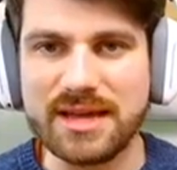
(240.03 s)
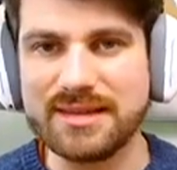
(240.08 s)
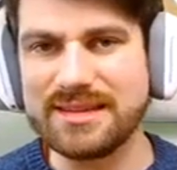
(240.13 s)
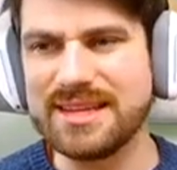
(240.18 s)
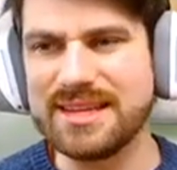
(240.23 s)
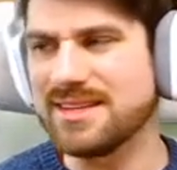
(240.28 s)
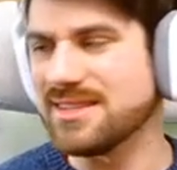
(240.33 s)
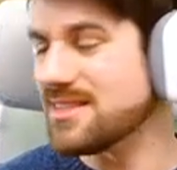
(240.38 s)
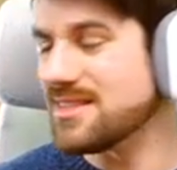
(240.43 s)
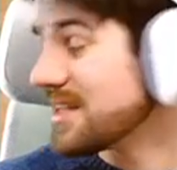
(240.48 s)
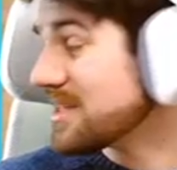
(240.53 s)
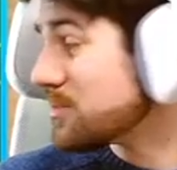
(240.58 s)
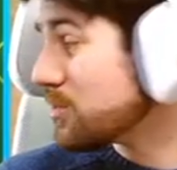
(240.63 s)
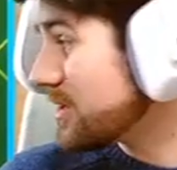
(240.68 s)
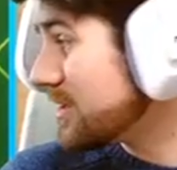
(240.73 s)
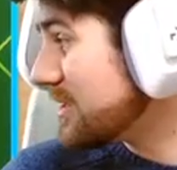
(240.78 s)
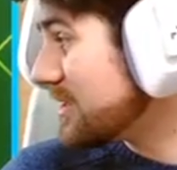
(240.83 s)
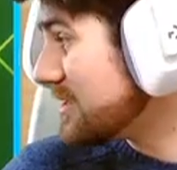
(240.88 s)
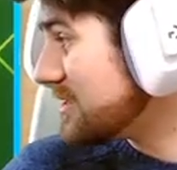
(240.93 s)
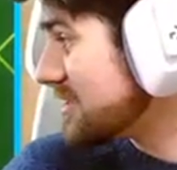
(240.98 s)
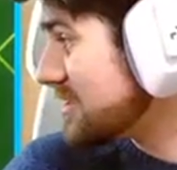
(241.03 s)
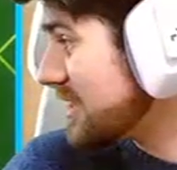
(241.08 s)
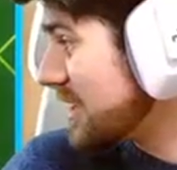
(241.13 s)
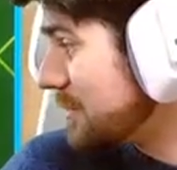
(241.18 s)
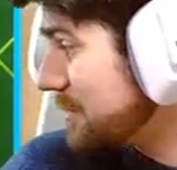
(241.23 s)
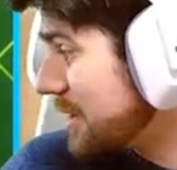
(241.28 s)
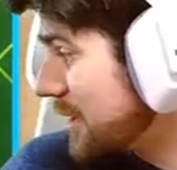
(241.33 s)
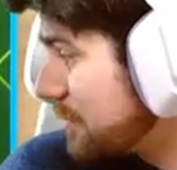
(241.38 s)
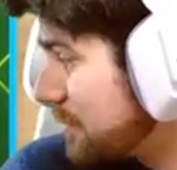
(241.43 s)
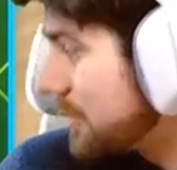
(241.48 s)
least. That's what it is
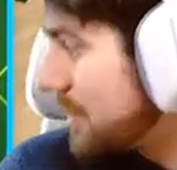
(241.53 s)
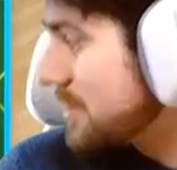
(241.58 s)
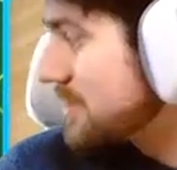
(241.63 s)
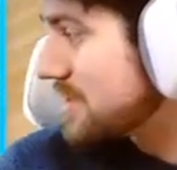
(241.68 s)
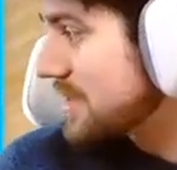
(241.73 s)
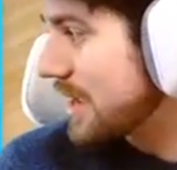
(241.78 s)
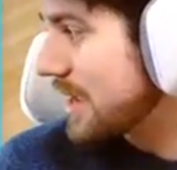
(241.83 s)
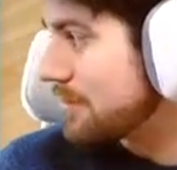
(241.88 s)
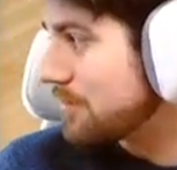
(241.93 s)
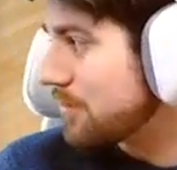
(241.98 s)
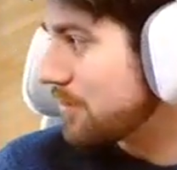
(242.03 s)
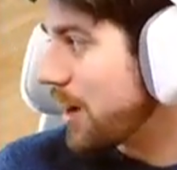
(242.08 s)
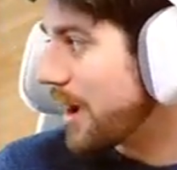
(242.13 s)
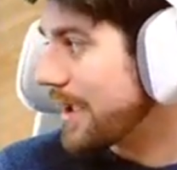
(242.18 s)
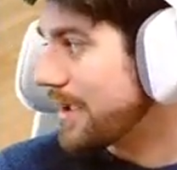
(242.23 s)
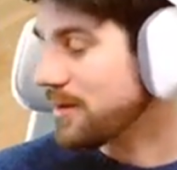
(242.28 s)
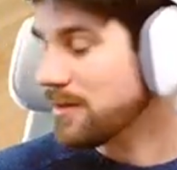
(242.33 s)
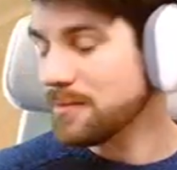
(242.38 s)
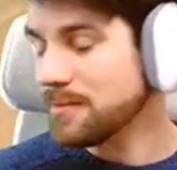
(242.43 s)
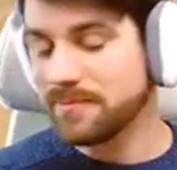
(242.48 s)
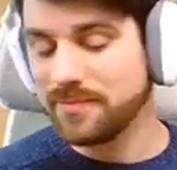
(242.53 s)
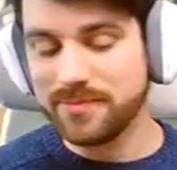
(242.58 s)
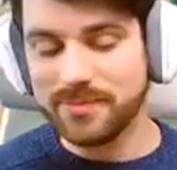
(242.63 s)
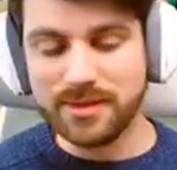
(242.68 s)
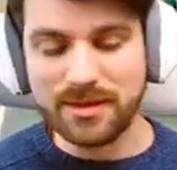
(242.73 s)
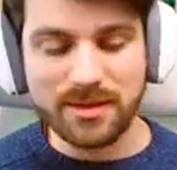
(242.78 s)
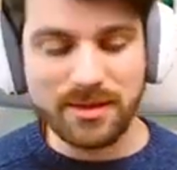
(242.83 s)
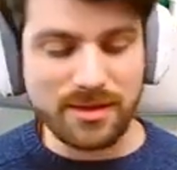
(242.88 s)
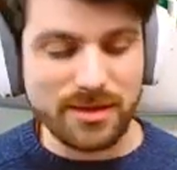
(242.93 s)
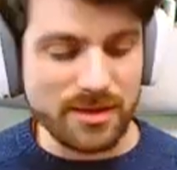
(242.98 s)
coming up as at Maya.
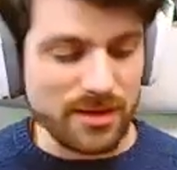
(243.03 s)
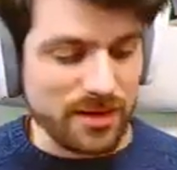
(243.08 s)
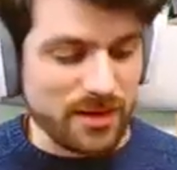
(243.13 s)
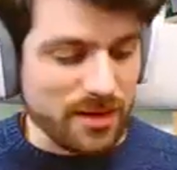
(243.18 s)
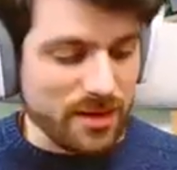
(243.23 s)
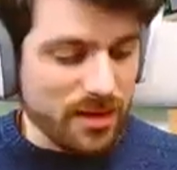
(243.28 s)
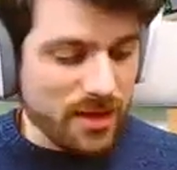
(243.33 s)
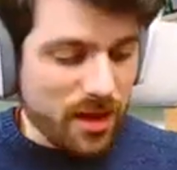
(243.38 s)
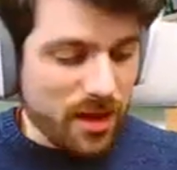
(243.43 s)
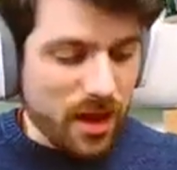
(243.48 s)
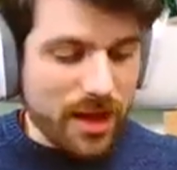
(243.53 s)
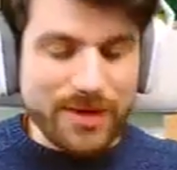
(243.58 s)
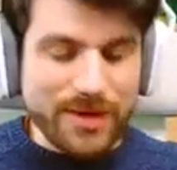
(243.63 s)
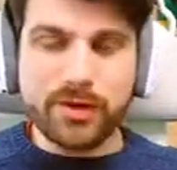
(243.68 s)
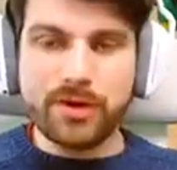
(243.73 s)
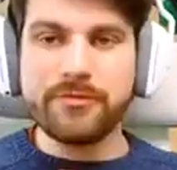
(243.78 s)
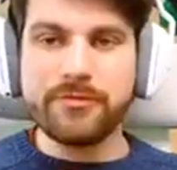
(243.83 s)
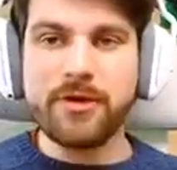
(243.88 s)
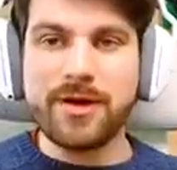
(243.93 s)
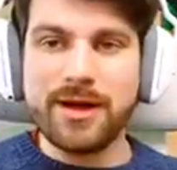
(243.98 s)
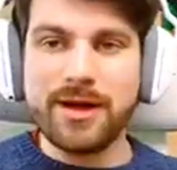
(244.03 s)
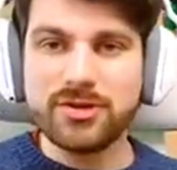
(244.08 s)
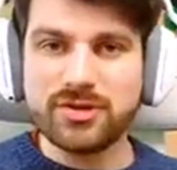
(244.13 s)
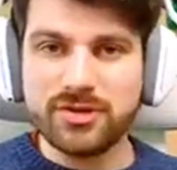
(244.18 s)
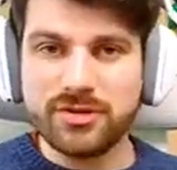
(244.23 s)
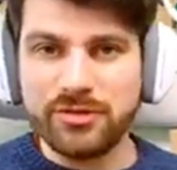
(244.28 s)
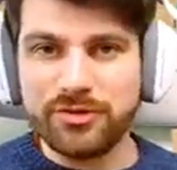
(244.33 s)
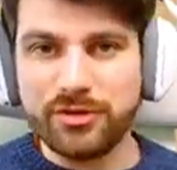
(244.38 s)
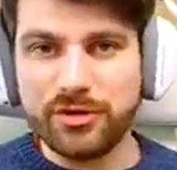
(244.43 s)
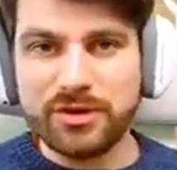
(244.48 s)
I got it for
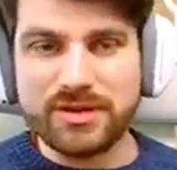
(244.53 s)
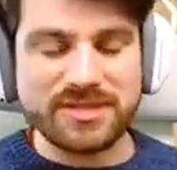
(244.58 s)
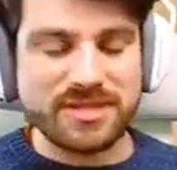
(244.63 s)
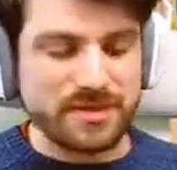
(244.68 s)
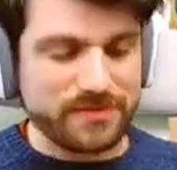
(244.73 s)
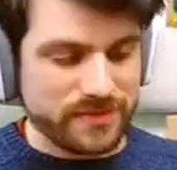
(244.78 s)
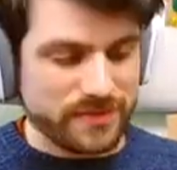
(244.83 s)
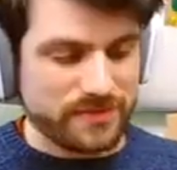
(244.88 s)
137.